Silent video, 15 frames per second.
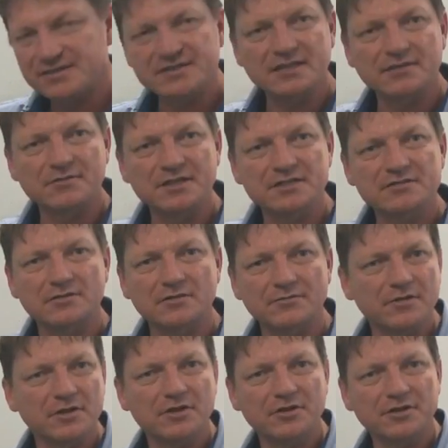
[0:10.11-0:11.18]
series
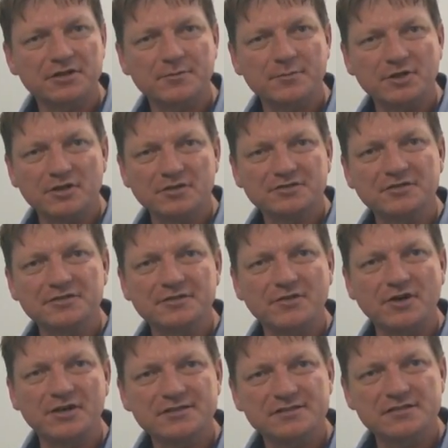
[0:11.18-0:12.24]
of the Konica Minolta
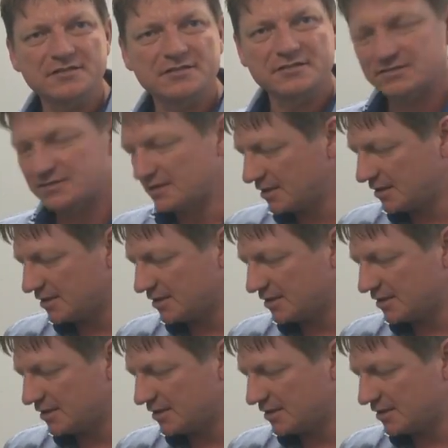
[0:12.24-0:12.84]
devices,